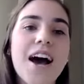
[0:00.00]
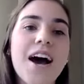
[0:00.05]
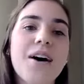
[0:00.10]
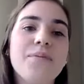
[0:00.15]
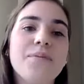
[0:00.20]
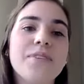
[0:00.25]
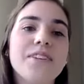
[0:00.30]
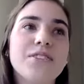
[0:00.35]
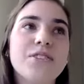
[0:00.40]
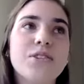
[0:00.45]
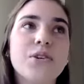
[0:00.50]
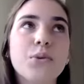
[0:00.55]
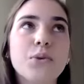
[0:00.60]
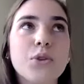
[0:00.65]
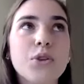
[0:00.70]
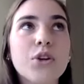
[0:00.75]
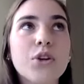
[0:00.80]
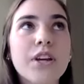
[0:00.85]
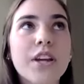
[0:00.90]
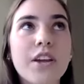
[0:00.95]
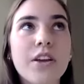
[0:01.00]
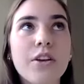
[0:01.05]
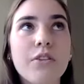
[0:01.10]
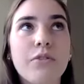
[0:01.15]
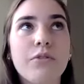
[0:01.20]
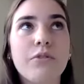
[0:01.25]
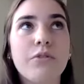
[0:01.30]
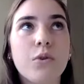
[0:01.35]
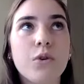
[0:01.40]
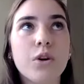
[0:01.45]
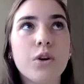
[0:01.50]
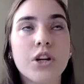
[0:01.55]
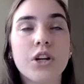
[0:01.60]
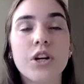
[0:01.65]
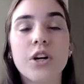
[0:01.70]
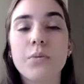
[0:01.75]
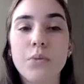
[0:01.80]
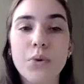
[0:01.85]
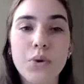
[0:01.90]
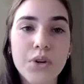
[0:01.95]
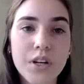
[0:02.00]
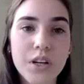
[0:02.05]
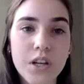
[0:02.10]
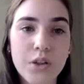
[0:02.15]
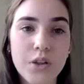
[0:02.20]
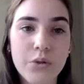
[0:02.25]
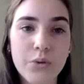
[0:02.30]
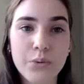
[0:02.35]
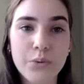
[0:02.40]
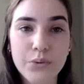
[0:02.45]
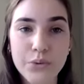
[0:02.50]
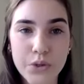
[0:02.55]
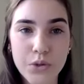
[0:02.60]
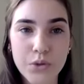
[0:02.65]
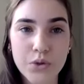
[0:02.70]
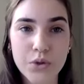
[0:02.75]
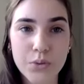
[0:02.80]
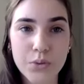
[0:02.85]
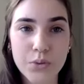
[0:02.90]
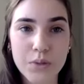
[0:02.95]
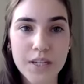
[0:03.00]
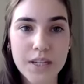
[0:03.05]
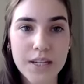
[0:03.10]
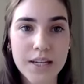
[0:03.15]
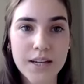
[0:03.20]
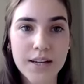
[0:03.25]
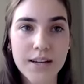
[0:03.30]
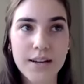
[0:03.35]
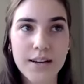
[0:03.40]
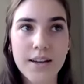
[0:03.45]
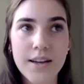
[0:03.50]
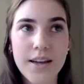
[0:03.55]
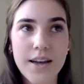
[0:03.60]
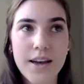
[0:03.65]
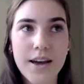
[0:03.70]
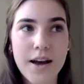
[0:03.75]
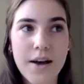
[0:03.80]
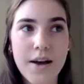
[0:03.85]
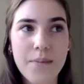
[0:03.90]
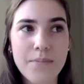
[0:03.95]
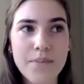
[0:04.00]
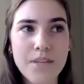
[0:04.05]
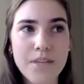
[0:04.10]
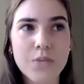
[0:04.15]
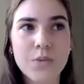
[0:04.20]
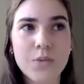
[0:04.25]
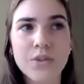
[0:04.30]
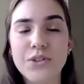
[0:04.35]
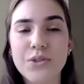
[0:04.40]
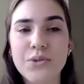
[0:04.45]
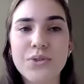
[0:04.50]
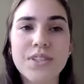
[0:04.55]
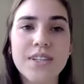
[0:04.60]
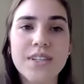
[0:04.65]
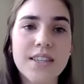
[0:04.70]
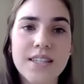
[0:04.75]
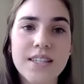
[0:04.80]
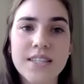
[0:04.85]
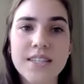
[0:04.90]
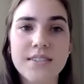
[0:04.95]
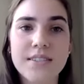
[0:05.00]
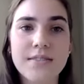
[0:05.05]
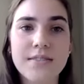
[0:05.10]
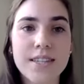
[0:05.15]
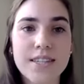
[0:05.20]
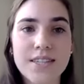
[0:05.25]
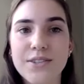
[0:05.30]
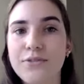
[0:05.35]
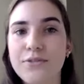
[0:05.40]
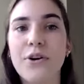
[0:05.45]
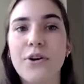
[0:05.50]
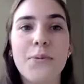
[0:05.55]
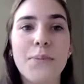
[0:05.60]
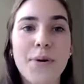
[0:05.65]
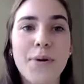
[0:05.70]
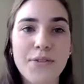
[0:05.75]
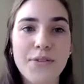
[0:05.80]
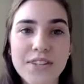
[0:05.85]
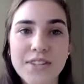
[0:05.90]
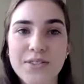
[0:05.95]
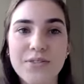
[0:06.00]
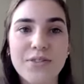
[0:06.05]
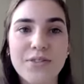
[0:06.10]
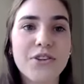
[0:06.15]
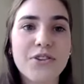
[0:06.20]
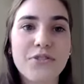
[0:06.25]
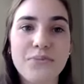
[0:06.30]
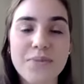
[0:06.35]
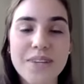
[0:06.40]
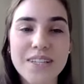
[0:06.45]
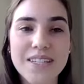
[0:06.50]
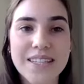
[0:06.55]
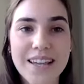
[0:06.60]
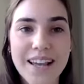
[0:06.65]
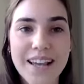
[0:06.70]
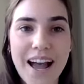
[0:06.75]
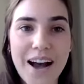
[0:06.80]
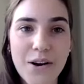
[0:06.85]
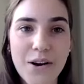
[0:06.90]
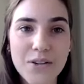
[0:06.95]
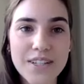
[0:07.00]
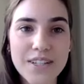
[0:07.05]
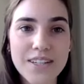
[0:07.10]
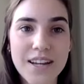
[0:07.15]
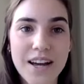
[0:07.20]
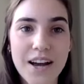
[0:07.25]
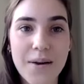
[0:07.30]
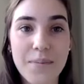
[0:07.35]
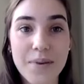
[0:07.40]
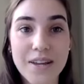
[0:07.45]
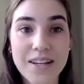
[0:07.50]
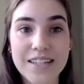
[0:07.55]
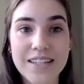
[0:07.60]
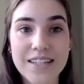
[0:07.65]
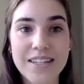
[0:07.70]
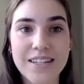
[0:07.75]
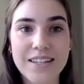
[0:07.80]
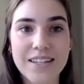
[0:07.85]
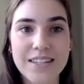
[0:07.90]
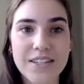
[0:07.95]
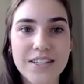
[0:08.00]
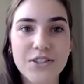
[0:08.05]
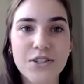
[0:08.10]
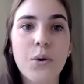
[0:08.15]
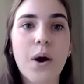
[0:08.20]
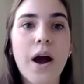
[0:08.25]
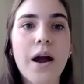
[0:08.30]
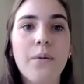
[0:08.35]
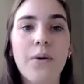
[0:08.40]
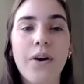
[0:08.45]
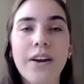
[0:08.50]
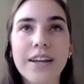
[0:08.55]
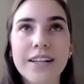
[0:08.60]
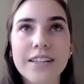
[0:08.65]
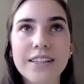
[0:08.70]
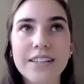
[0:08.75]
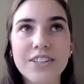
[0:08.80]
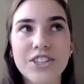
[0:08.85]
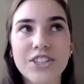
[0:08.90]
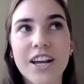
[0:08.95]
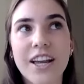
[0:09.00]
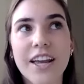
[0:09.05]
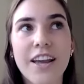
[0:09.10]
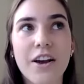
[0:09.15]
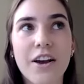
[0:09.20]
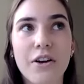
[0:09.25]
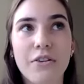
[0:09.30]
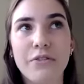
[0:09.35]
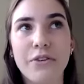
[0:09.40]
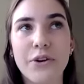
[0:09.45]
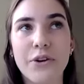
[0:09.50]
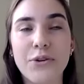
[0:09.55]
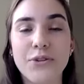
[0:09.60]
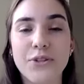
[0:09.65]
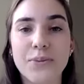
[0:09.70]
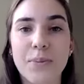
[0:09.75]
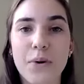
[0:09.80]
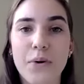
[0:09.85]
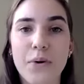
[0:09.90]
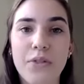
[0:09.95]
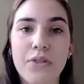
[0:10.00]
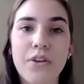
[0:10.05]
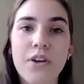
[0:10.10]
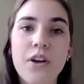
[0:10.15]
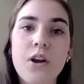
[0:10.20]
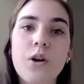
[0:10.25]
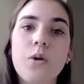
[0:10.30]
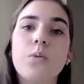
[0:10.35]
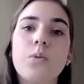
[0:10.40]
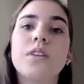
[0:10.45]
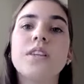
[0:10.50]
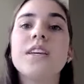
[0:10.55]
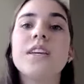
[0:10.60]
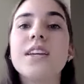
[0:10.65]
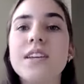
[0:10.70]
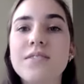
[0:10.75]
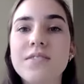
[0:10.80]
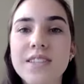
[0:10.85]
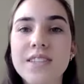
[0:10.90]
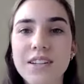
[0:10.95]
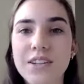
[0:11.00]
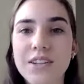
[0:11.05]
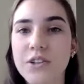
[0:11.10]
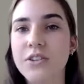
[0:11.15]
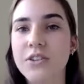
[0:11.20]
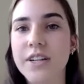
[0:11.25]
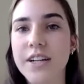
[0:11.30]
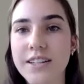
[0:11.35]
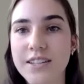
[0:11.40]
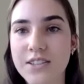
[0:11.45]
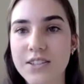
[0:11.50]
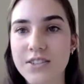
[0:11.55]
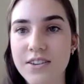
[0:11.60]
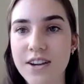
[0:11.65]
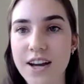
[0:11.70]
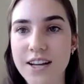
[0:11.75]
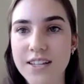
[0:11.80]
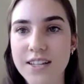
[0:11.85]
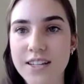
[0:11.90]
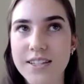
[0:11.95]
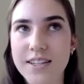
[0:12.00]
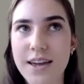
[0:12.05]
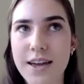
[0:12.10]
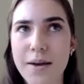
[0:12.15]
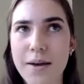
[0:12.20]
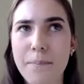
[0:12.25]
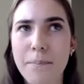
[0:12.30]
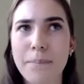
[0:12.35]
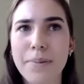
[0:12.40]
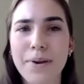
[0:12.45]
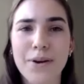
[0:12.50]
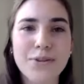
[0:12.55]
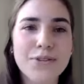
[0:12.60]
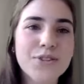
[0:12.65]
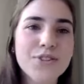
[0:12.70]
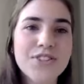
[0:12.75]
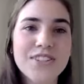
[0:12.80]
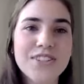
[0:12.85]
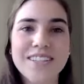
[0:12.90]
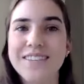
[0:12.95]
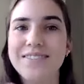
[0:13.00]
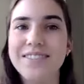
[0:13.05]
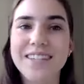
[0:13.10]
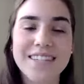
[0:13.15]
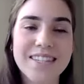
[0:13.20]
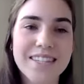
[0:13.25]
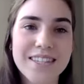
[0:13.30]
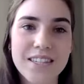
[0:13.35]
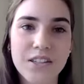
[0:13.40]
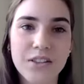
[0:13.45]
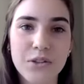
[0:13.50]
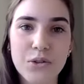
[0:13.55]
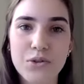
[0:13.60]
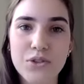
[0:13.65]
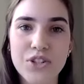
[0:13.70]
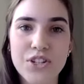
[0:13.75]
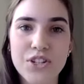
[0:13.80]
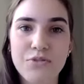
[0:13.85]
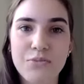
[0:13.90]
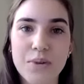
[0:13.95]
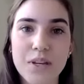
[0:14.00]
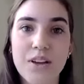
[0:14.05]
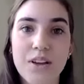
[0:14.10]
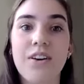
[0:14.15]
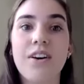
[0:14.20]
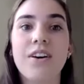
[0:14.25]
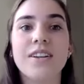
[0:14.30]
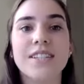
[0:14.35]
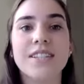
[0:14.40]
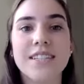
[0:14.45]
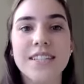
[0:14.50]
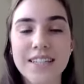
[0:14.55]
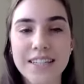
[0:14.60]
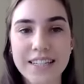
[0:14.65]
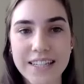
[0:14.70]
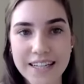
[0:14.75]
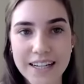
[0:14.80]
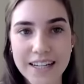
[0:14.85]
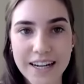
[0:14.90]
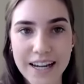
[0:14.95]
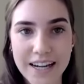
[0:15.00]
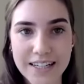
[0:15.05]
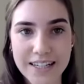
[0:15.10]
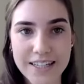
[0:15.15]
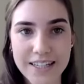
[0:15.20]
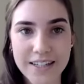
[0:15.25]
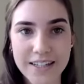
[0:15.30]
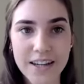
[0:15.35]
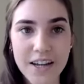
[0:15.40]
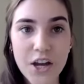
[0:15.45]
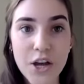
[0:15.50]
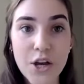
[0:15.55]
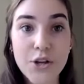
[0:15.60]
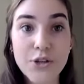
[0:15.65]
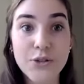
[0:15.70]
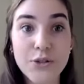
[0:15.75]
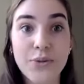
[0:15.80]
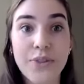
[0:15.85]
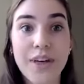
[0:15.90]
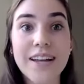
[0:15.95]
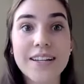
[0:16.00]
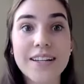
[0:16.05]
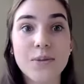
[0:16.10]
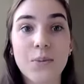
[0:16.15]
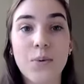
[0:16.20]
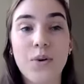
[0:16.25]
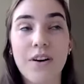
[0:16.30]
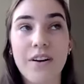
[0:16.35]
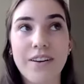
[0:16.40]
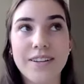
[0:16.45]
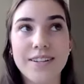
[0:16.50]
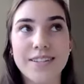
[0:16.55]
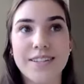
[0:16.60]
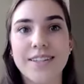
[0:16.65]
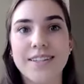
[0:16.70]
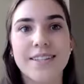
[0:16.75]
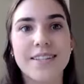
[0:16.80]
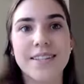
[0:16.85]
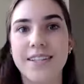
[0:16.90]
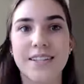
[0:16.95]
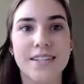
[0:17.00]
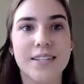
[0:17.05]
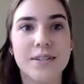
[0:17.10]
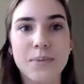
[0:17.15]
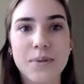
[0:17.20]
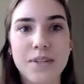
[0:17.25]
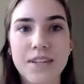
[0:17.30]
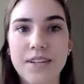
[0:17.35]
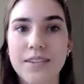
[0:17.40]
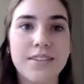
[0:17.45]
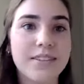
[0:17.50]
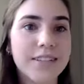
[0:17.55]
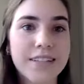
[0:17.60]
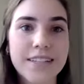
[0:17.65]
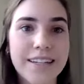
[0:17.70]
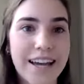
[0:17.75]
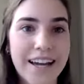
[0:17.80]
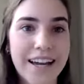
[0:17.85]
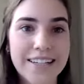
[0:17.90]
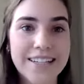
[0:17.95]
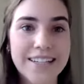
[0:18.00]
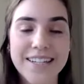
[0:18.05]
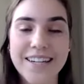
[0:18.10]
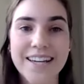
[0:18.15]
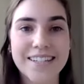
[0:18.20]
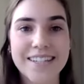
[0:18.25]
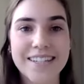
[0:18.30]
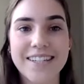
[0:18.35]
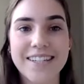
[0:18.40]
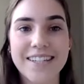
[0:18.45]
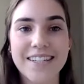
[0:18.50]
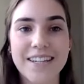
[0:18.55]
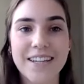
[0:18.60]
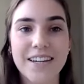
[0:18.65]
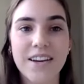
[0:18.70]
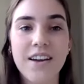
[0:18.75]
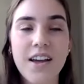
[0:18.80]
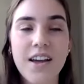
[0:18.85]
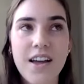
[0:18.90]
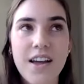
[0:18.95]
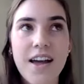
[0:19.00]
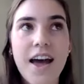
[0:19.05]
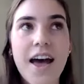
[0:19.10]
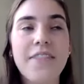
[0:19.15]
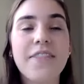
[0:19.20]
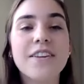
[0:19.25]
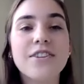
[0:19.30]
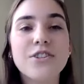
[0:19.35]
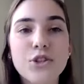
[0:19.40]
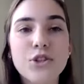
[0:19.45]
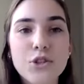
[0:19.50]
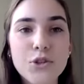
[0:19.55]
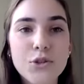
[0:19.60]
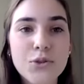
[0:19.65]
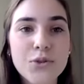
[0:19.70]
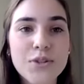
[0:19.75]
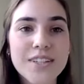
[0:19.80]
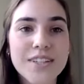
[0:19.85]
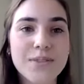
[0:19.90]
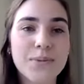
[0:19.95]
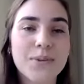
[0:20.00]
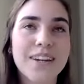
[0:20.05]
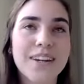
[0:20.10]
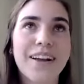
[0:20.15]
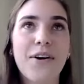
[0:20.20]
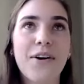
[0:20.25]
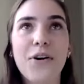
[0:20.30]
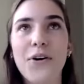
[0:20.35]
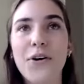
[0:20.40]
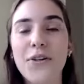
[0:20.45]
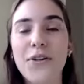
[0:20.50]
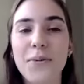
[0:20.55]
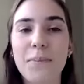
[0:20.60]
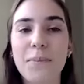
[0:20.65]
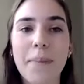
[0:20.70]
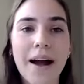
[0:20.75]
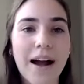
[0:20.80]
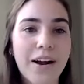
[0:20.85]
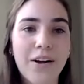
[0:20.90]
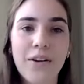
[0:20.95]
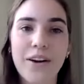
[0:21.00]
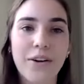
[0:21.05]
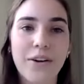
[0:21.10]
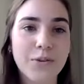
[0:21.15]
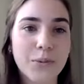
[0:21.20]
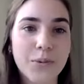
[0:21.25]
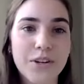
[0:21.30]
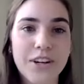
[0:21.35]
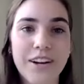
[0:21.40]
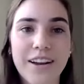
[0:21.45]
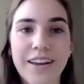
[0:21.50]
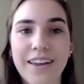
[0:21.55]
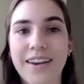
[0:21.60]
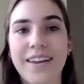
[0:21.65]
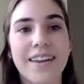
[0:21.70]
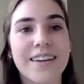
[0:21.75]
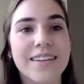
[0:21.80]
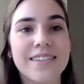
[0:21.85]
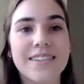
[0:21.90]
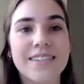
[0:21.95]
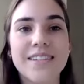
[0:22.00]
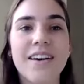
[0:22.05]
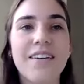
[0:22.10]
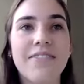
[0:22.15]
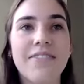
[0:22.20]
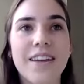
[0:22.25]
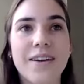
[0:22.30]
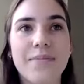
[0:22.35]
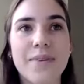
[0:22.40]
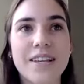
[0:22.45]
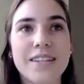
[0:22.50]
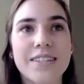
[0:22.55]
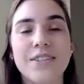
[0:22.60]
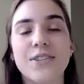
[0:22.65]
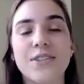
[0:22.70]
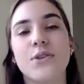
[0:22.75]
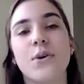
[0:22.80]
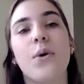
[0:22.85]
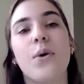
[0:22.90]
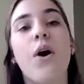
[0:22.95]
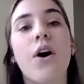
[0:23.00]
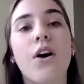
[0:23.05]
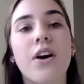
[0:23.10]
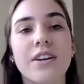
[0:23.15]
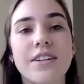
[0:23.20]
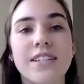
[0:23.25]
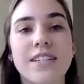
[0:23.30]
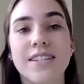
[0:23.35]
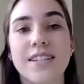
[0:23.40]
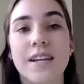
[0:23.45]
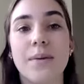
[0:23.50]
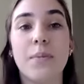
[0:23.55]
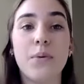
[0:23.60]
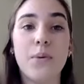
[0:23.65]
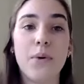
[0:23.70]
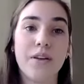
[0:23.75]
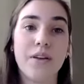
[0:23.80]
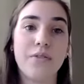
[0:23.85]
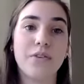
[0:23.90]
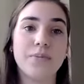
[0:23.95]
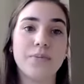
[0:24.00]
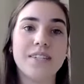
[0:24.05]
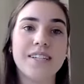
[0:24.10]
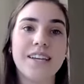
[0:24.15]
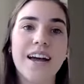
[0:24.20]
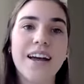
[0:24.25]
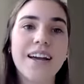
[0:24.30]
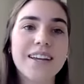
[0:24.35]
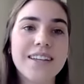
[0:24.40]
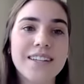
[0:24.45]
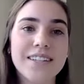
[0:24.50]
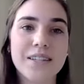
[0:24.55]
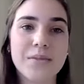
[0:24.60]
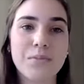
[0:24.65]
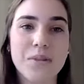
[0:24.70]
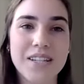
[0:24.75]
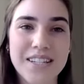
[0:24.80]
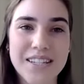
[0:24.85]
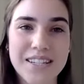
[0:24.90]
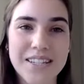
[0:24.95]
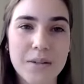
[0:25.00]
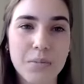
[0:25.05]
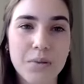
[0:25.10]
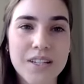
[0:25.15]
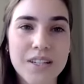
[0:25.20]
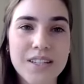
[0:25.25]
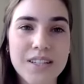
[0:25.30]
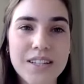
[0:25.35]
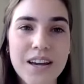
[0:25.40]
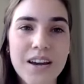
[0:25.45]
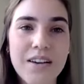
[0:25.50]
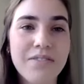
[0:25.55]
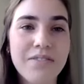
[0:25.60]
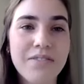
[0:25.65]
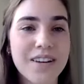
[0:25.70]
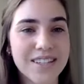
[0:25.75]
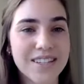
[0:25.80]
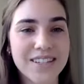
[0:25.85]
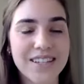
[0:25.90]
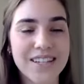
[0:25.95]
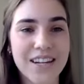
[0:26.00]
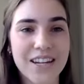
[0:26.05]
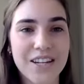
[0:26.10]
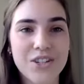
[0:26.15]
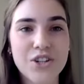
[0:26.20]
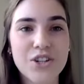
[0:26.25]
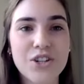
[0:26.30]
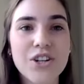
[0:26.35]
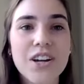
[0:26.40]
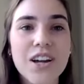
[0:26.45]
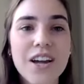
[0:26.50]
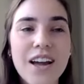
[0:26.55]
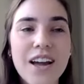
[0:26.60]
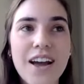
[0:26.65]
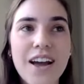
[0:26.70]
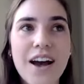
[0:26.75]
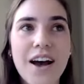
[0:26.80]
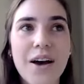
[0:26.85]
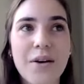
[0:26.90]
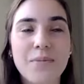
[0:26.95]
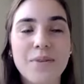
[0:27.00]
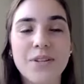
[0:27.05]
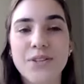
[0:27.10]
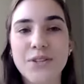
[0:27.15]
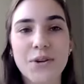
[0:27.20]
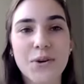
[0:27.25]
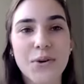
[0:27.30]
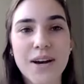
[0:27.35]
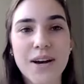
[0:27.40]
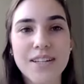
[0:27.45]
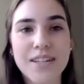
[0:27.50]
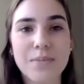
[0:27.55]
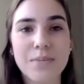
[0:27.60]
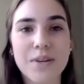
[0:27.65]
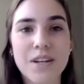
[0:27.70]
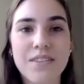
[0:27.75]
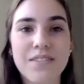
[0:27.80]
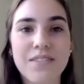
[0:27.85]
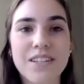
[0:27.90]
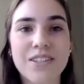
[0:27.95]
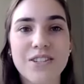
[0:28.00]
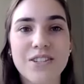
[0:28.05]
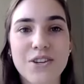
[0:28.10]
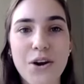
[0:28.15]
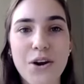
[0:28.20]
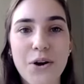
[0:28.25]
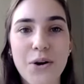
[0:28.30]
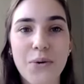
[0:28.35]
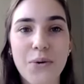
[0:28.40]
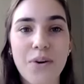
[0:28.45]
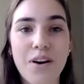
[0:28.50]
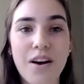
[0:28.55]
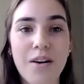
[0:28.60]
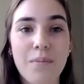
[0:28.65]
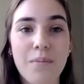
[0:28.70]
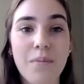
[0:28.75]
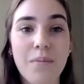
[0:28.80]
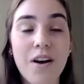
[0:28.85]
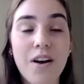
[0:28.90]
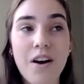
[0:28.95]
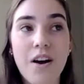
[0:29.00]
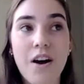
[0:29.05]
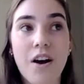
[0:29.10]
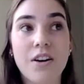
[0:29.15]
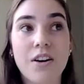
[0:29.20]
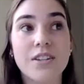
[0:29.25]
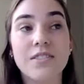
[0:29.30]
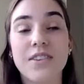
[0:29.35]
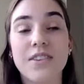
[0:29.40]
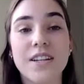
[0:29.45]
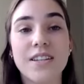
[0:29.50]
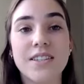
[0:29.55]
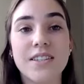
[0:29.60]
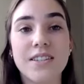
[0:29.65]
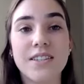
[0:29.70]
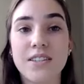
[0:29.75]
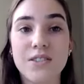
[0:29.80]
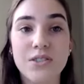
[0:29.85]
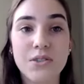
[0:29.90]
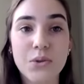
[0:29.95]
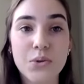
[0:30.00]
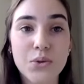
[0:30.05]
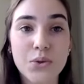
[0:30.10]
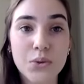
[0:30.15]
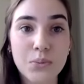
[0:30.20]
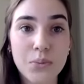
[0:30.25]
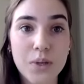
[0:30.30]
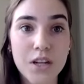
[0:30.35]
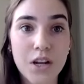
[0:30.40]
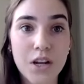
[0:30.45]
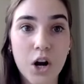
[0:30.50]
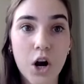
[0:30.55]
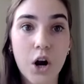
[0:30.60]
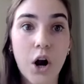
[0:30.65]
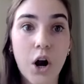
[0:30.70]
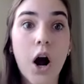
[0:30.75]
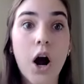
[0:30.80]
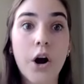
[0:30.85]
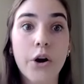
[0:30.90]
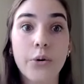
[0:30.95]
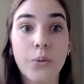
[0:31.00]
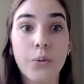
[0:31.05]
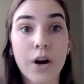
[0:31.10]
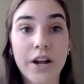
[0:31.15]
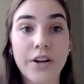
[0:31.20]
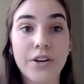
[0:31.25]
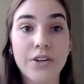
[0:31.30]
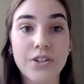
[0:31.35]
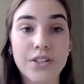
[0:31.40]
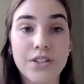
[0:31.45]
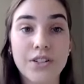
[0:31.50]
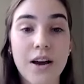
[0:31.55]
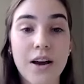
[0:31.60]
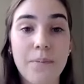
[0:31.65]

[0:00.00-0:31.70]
And so looking for community through social media is reducing this FOMO, this fear of missing out in teens. And so ironically, checking our phones both relieves and creates stress, but also just gives us this illusion of being constantly connected. So that's one, is this need to be connected as a teen. And then two is what I call the background work and stuff that makes it so hard to step away from tech and to be disciplined enough as a teenager. And so as many of us know, our devices and social media are hardwired